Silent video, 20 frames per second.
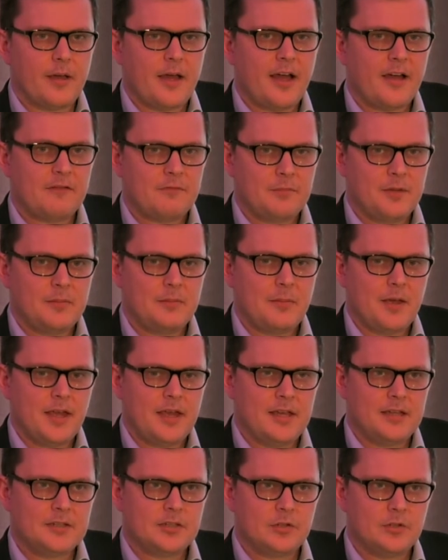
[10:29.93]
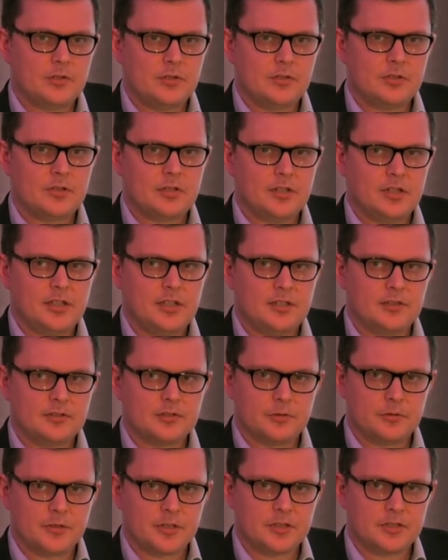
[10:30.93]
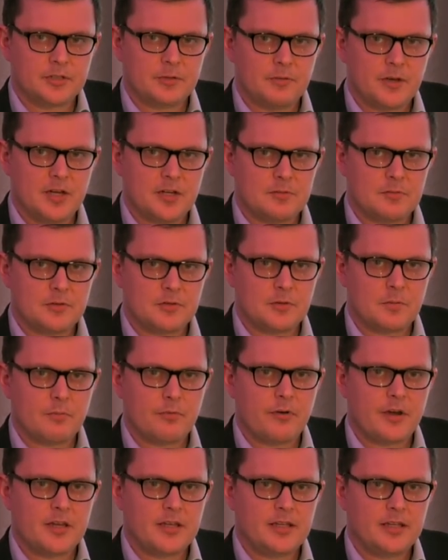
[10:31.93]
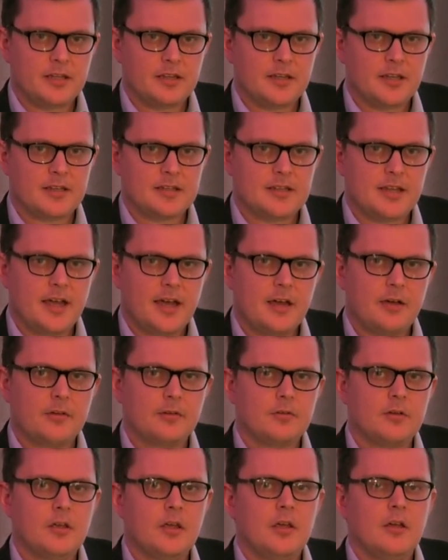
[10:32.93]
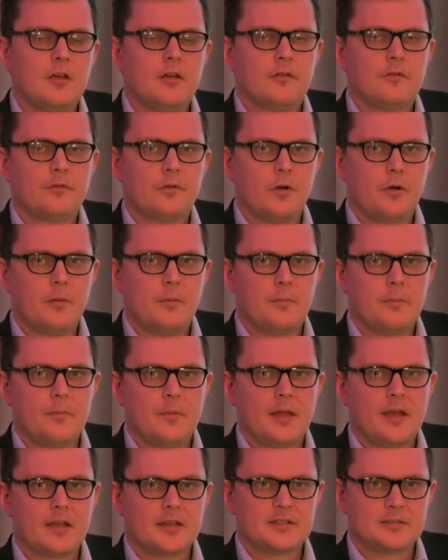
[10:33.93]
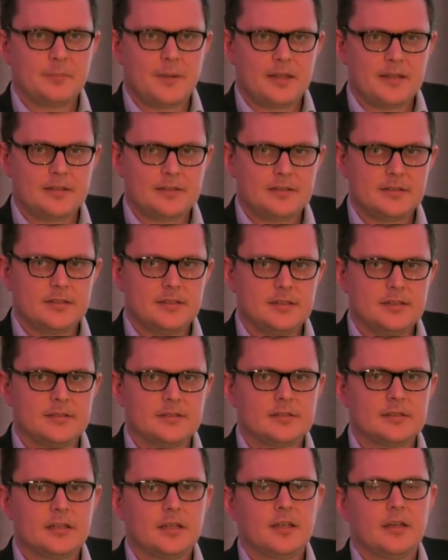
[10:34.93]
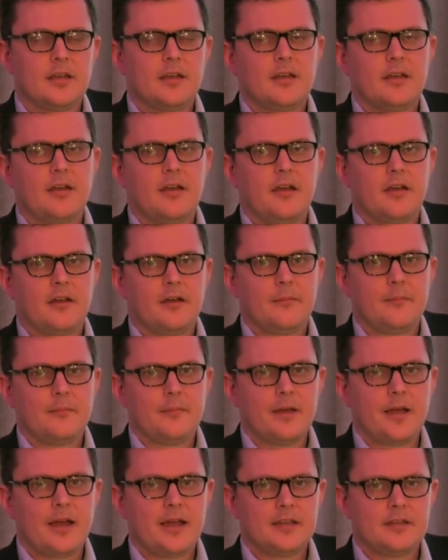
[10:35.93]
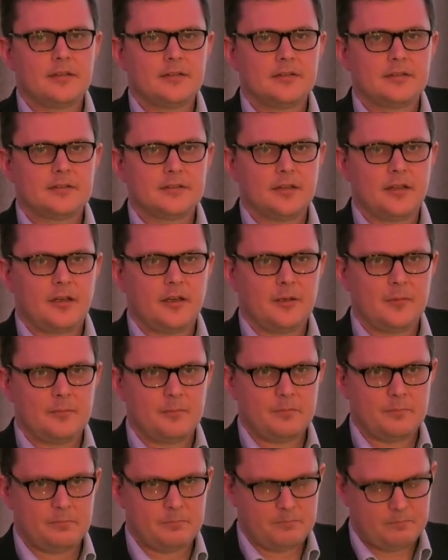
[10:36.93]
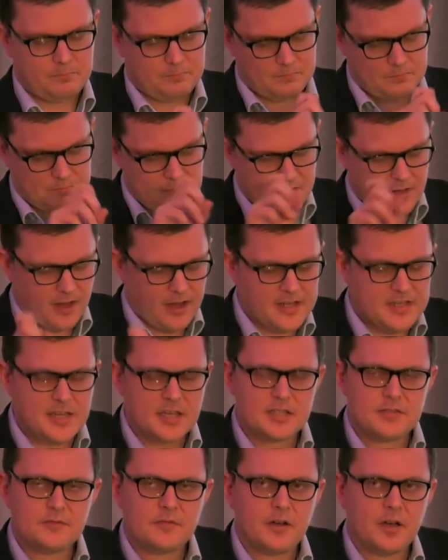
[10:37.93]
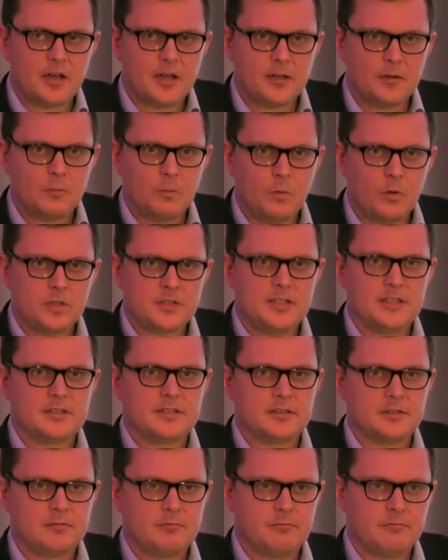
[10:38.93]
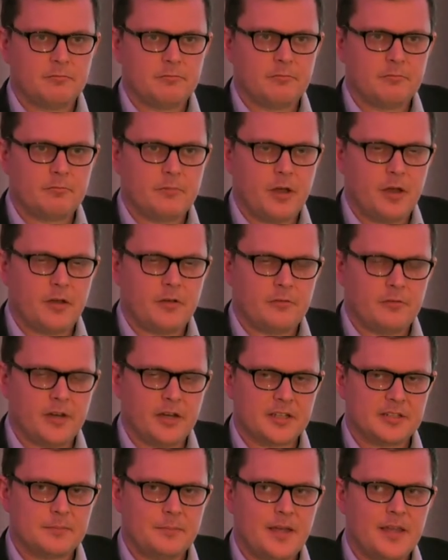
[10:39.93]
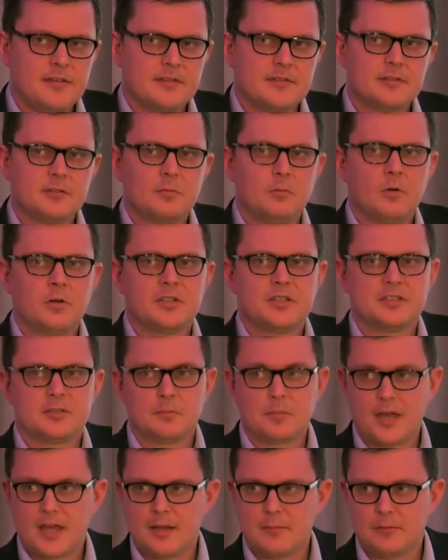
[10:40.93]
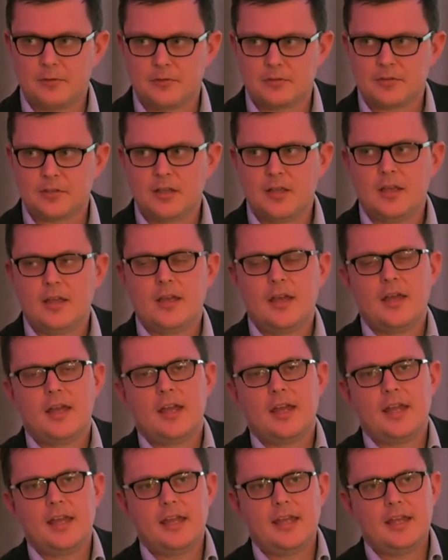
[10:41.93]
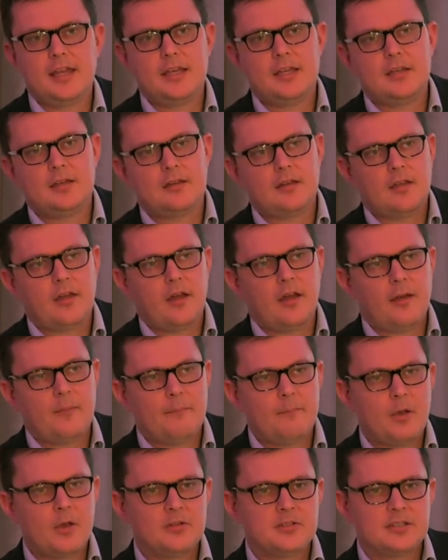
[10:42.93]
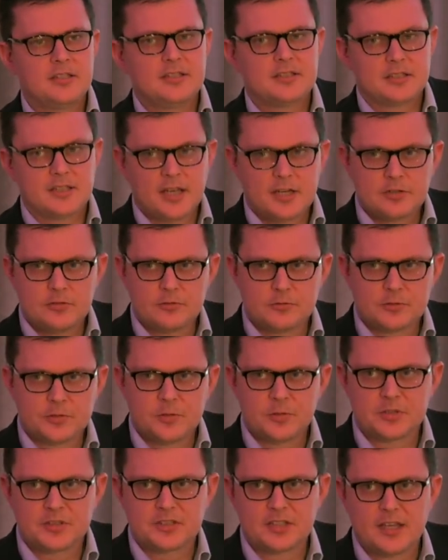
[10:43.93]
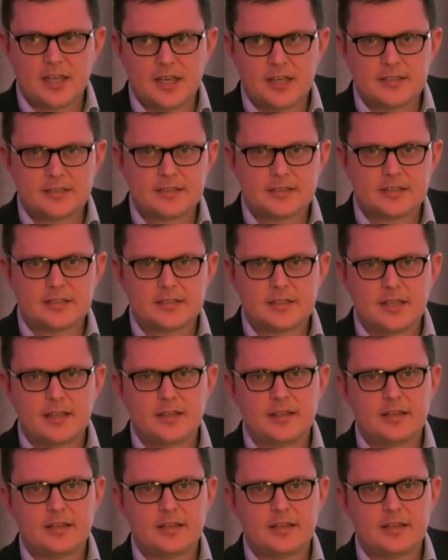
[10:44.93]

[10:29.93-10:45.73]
have been made under the surrogacy arrangement and breaking that down from expenses and identifying what is an expense and what is a payment. In most international surrogacy cases,